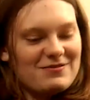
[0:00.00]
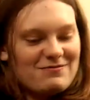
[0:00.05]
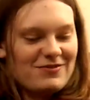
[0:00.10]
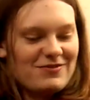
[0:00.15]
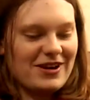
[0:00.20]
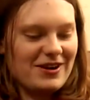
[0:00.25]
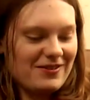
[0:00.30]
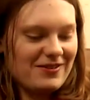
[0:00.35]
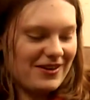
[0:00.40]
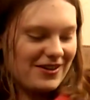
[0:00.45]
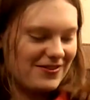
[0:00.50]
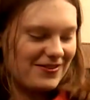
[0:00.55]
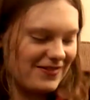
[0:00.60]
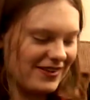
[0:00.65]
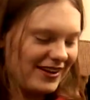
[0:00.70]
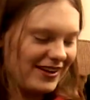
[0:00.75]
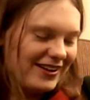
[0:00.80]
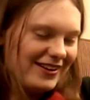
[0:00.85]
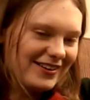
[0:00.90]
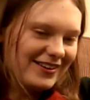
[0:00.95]
Bear with
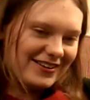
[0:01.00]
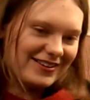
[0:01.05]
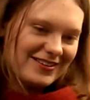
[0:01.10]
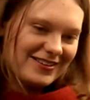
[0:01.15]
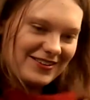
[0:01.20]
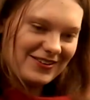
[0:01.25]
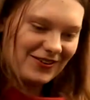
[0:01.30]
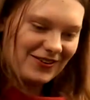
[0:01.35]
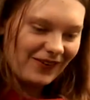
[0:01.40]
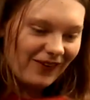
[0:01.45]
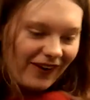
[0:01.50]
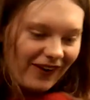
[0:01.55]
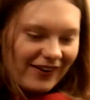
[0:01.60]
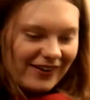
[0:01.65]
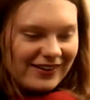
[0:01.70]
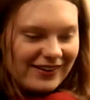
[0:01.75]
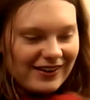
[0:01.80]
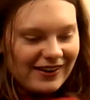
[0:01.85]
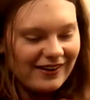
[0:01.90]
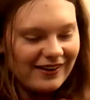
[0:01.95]
me because it's too hot
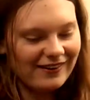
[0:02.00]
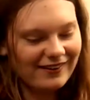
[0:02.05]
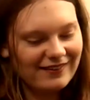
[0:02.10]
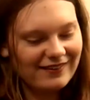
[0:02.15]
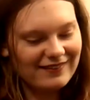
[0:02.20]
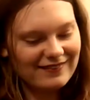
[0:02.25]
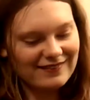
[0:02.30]
in here.